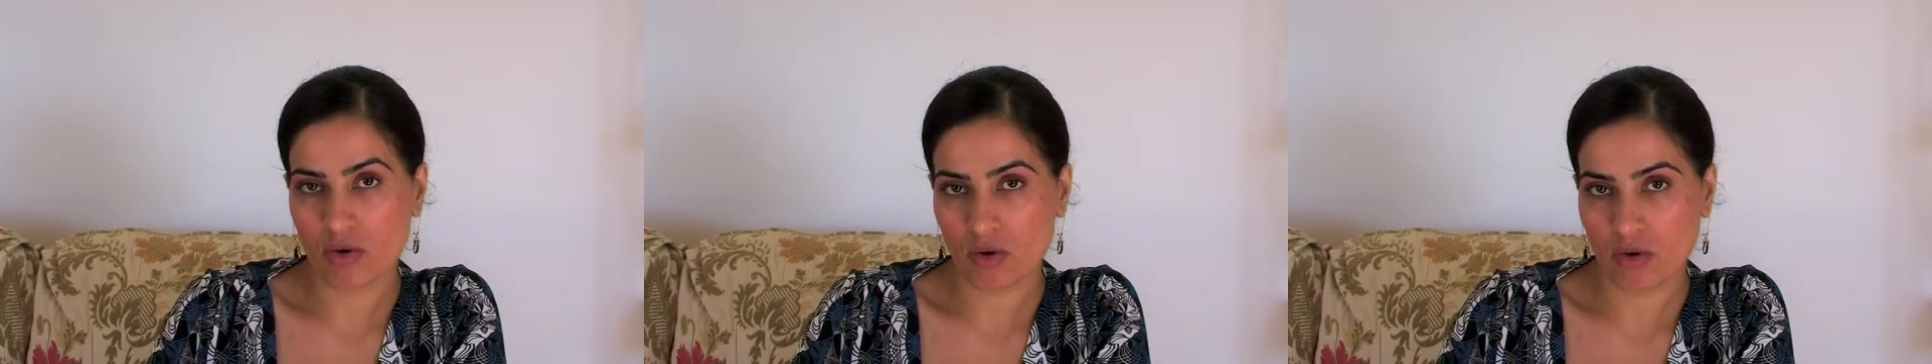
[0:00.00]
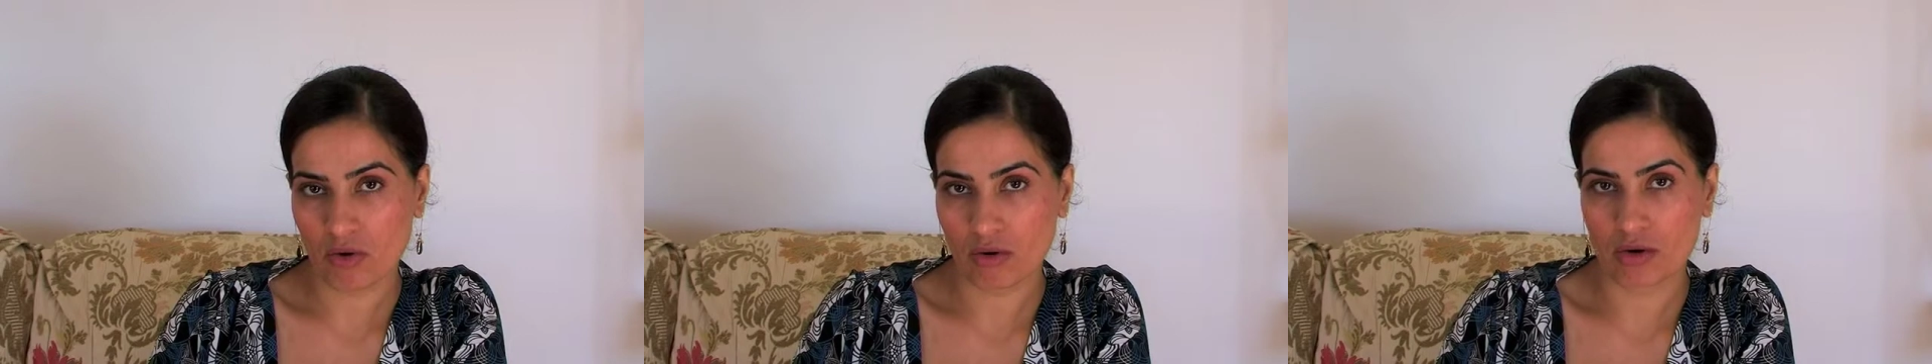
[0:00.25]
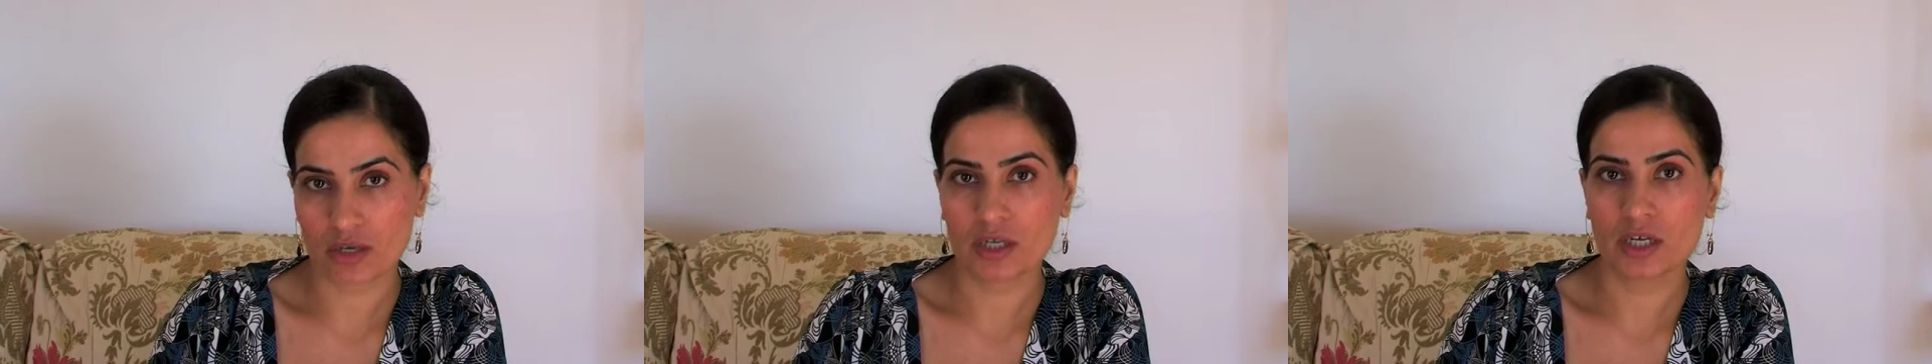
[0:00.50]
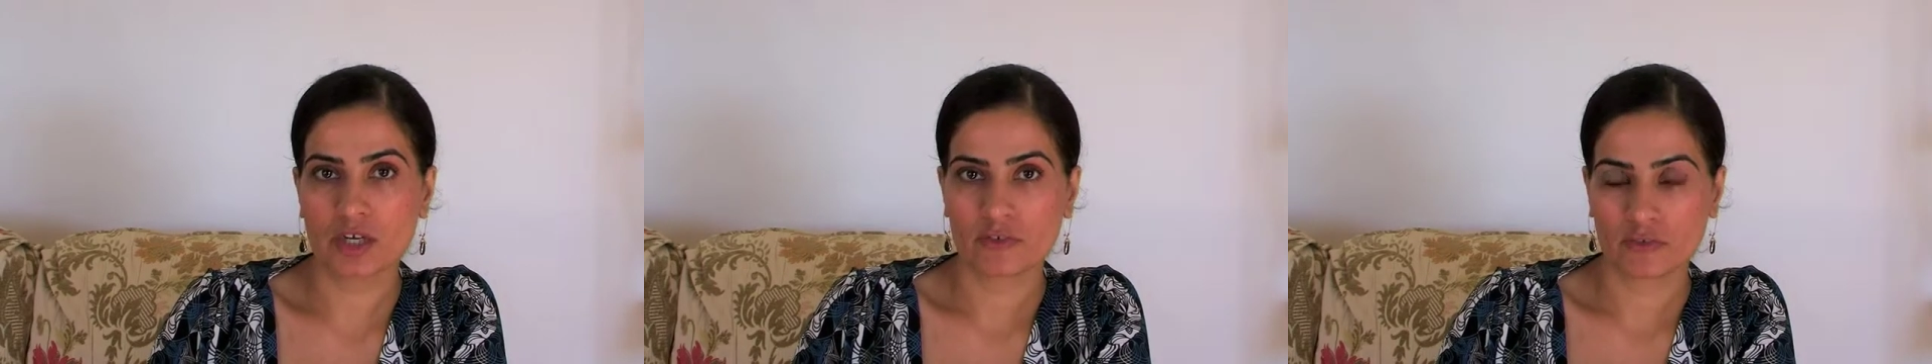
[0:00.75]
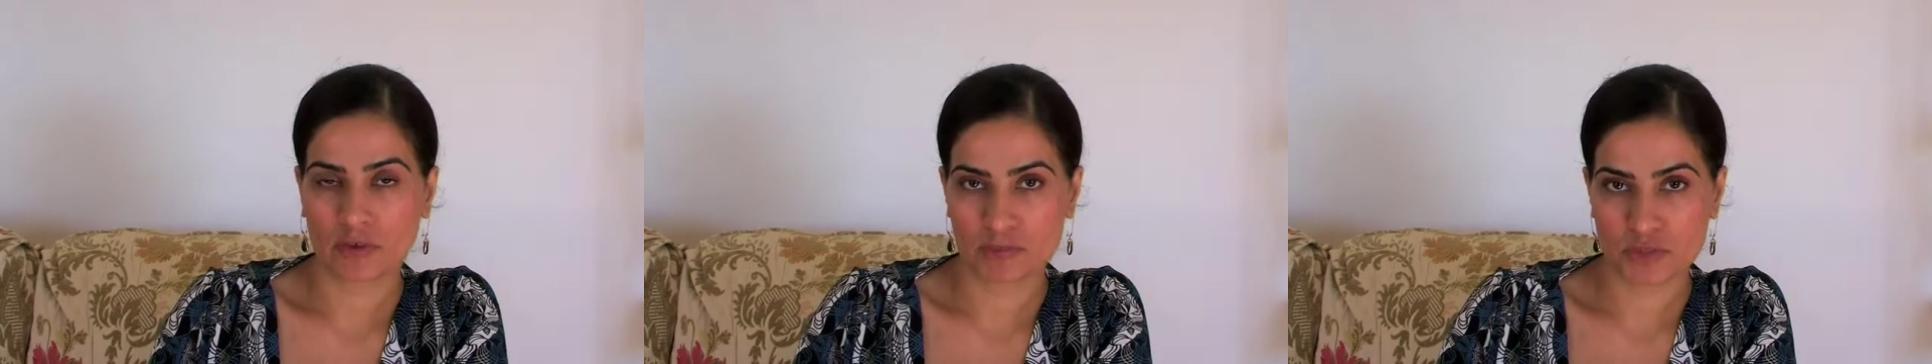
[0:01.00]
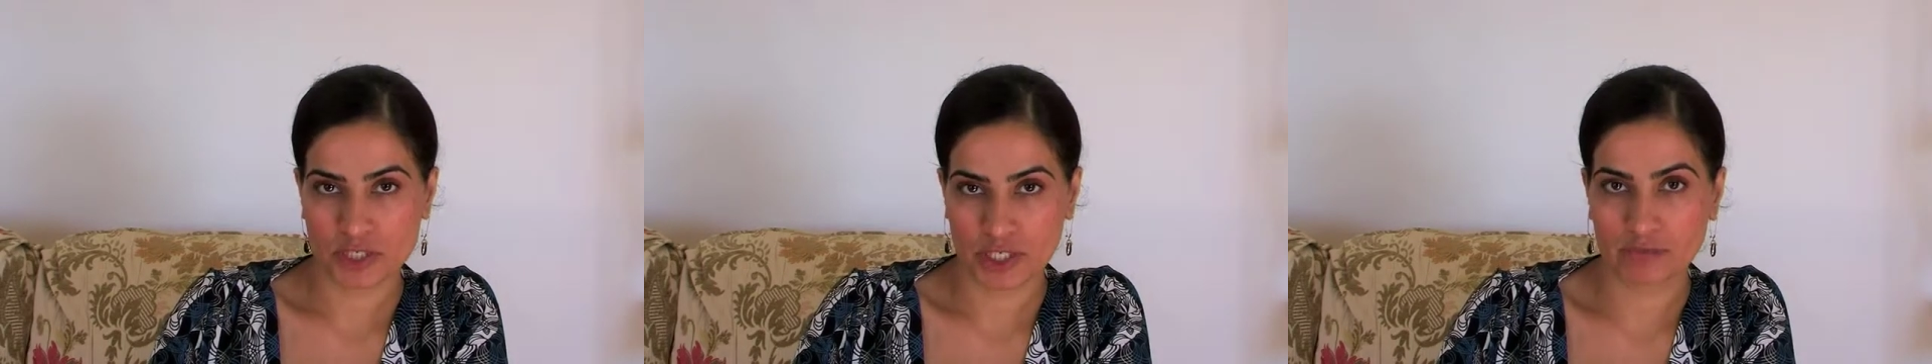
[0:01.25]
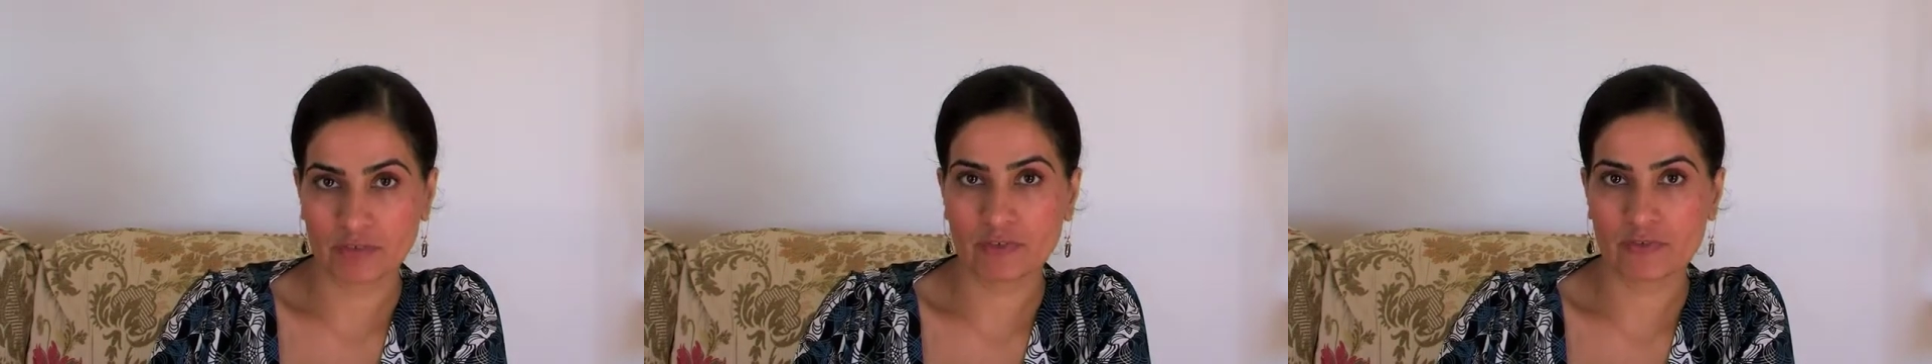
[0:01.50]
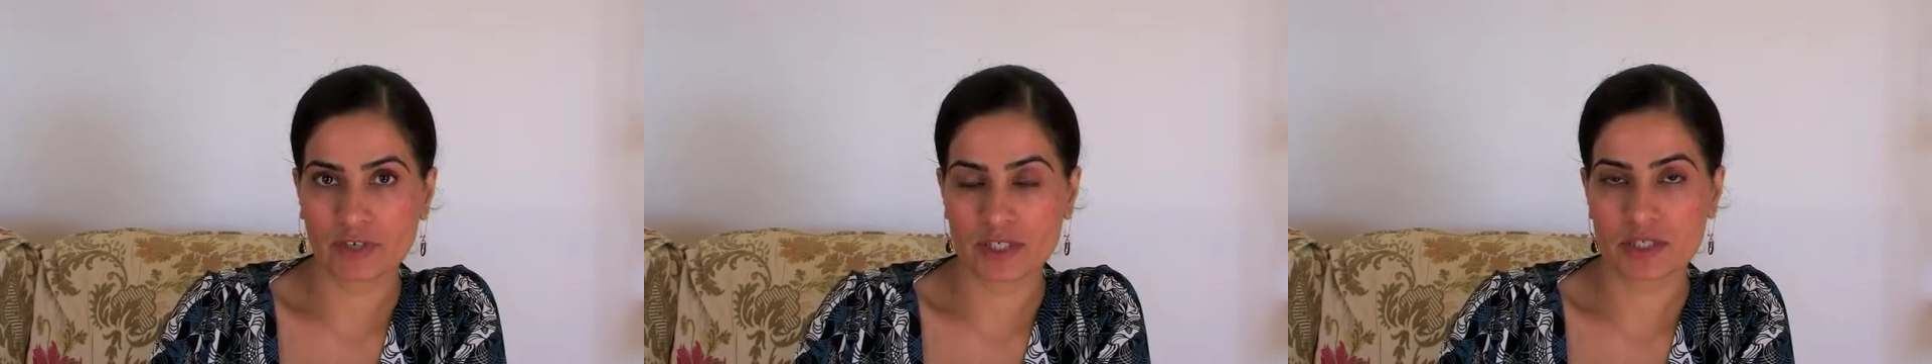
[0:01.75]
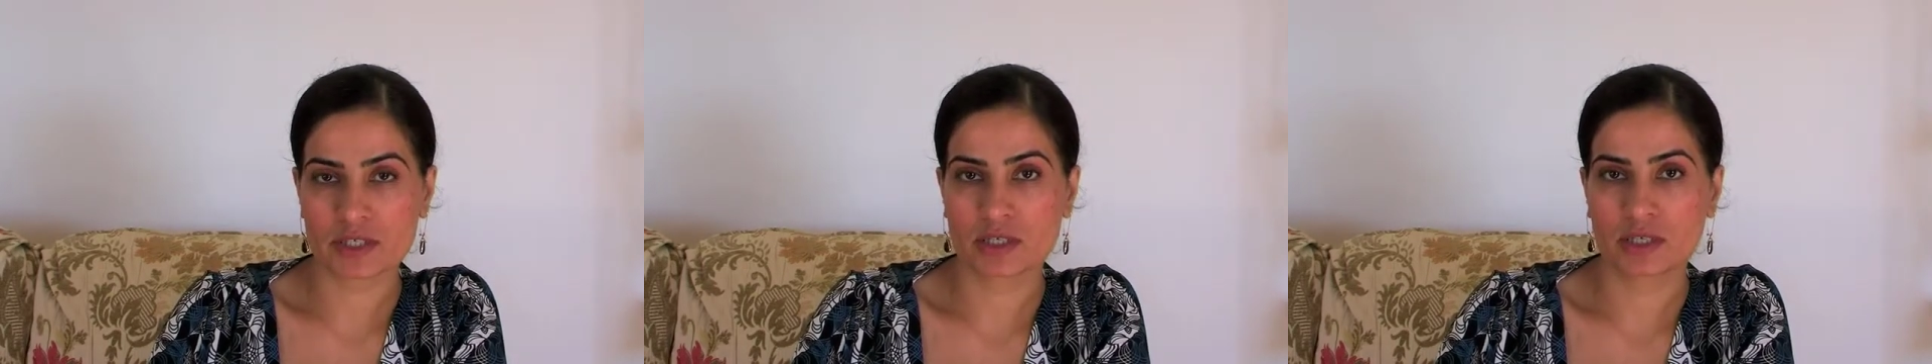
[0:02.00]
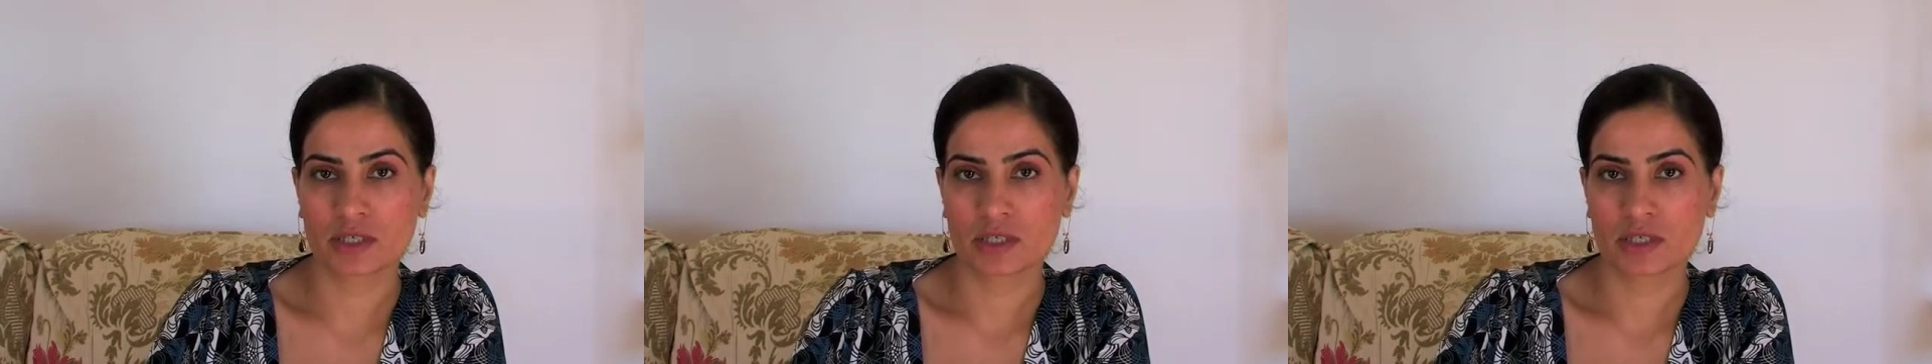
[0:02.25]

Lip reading: or from January 1st